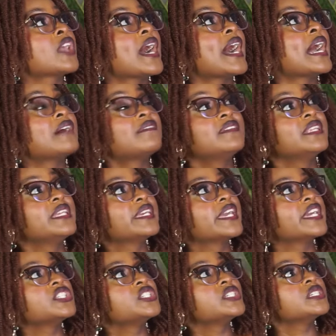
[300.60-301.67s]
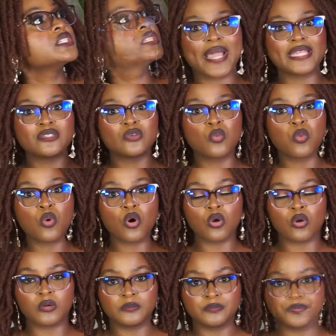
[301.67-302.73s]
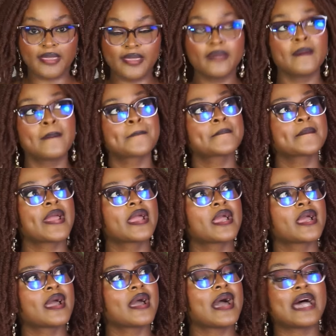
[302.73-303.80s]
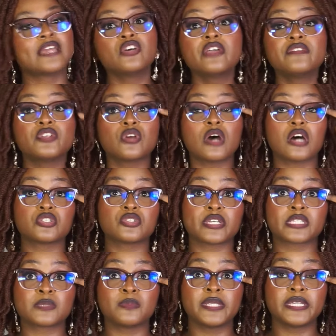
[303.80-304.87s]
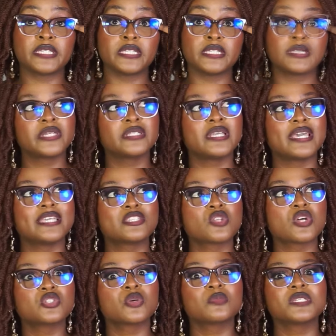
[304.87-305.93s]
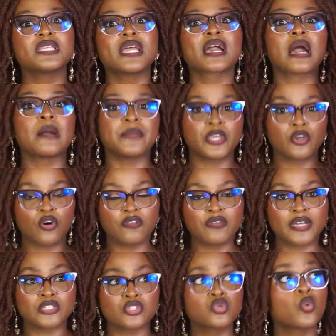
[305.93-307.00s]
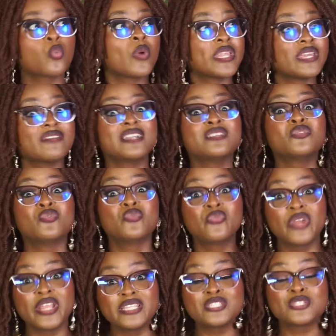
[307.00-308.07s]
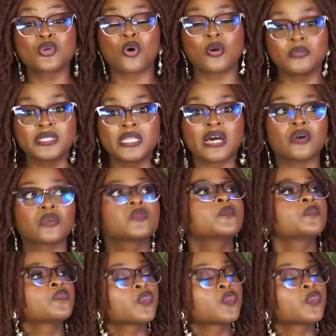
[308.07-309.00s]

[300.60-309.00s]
I have leakages by the wall. I don't even know how to explain it, but it's not something that can be covered. So whenever the rains come down,